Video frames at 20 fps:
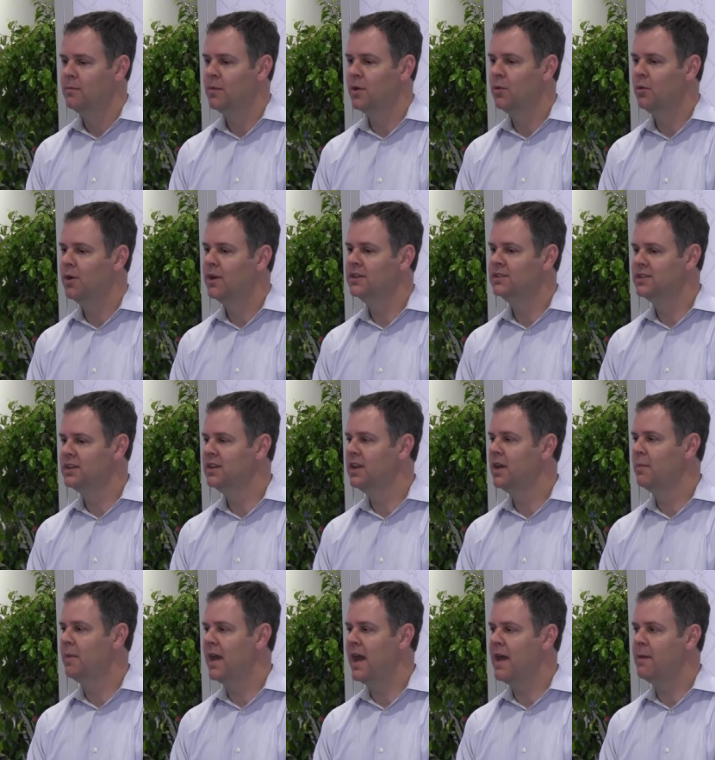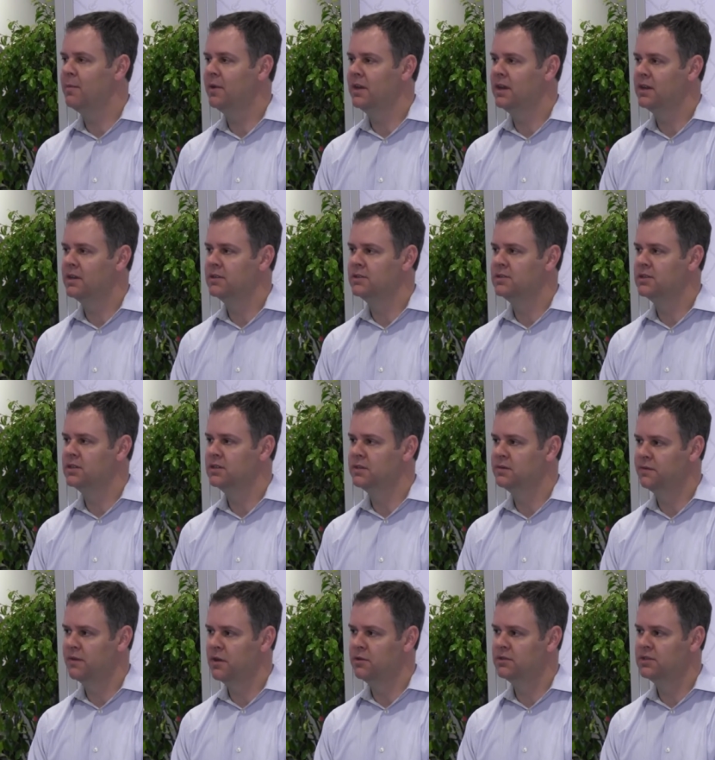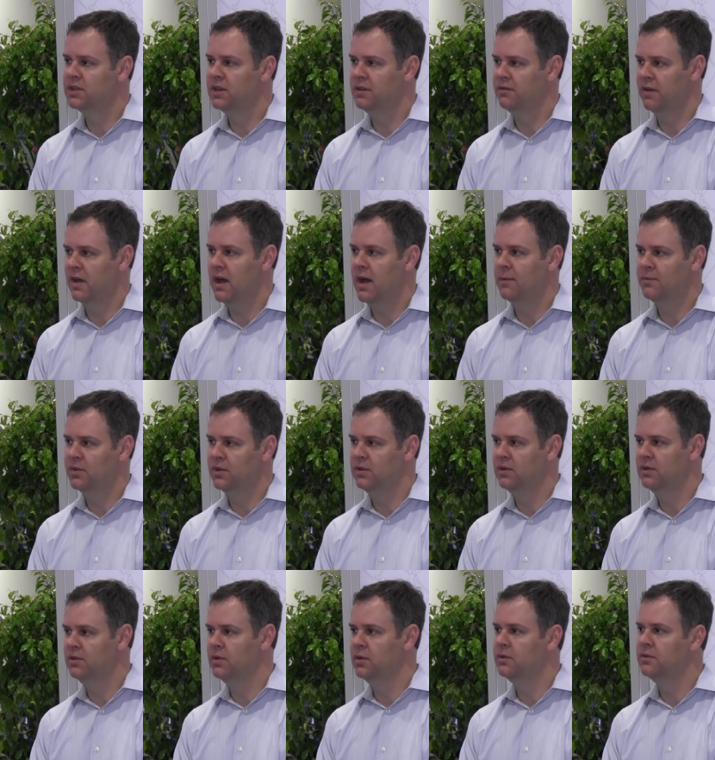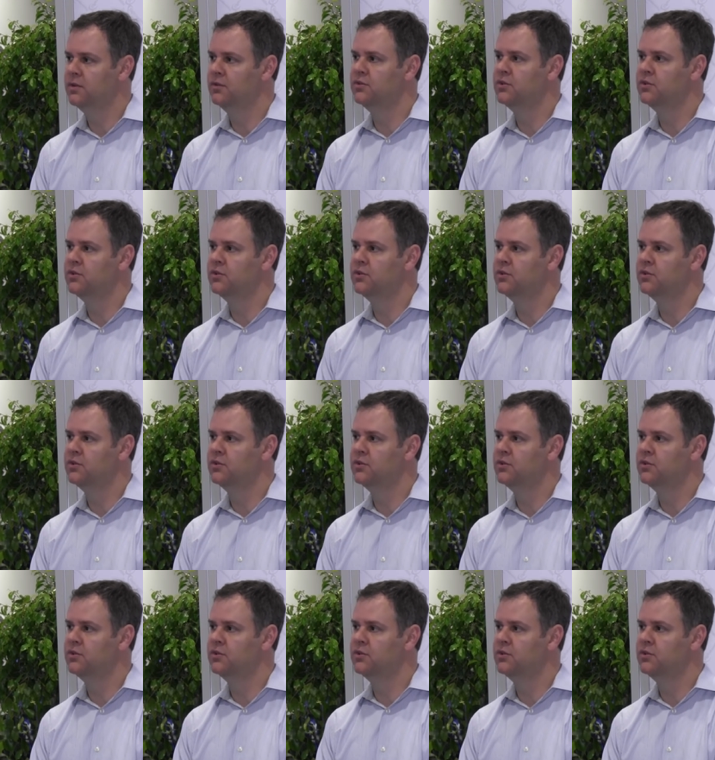but what has ended up happening is, is folks that have opted to do it the